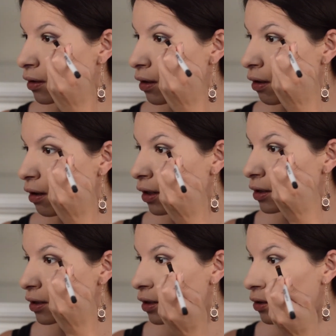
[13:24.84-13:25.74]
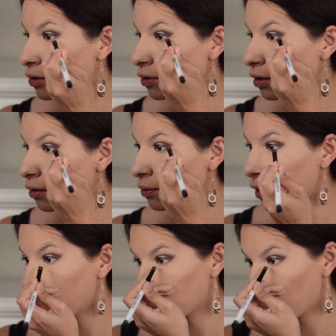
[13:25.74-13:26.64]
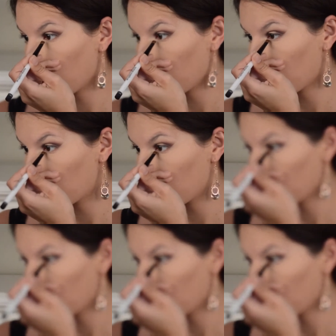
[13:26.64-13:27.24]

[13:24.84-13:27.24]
Constant struggle with this camera.